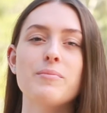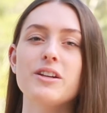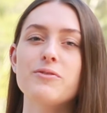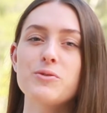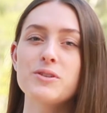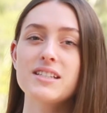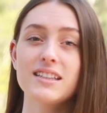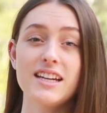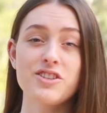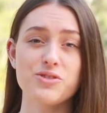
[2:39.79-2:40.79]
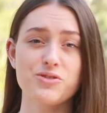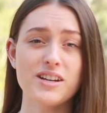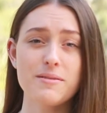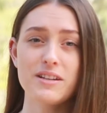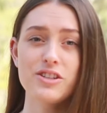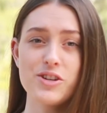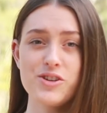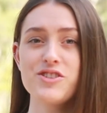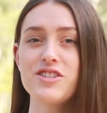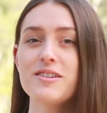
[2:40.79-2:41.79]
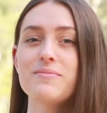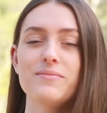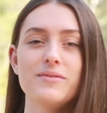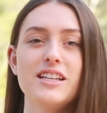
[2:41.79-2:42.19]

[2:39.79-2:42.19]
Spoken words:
But if you want to land your dream internship,